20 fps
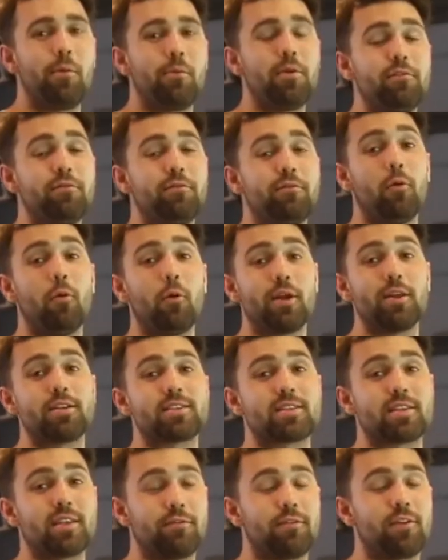would avoid
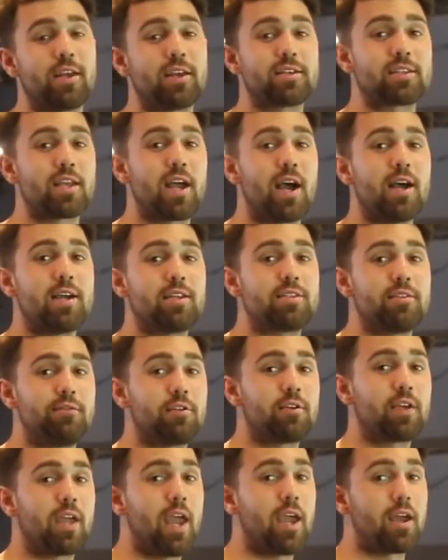stiff legs, guys, if
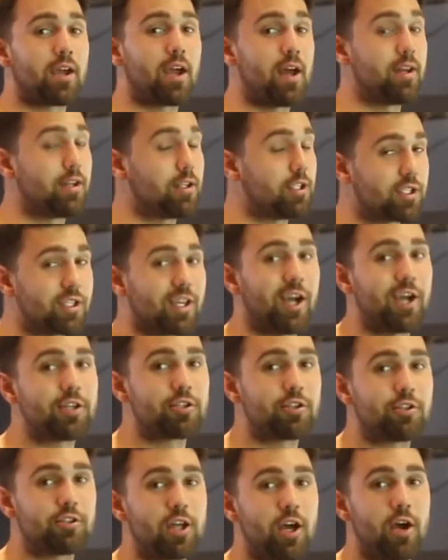you can't kind of just touch
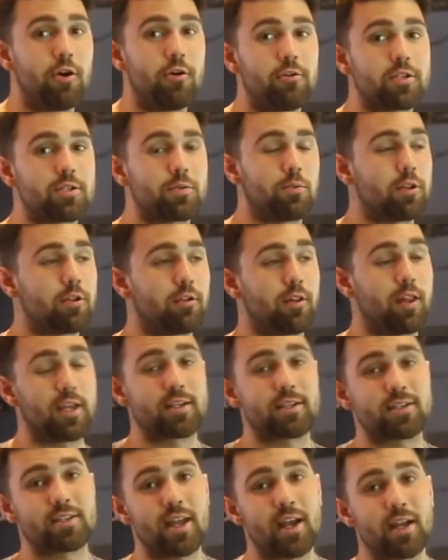your toes with your
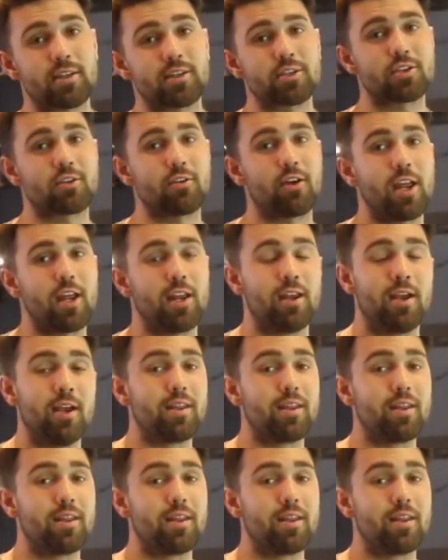legs dead straight.